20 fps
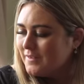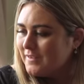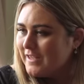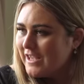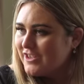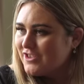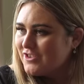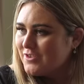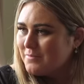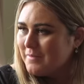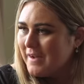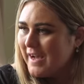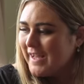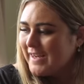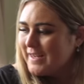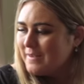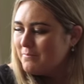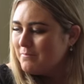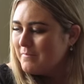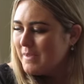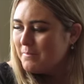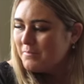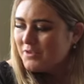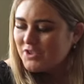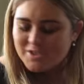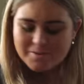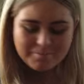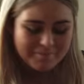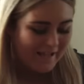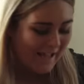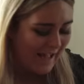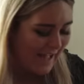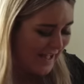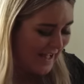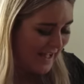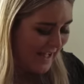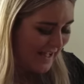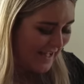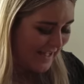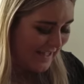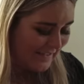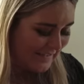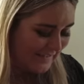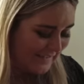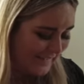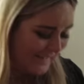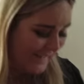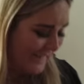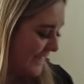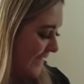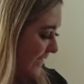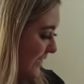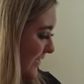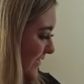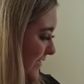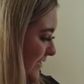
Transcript: National Party membership cards,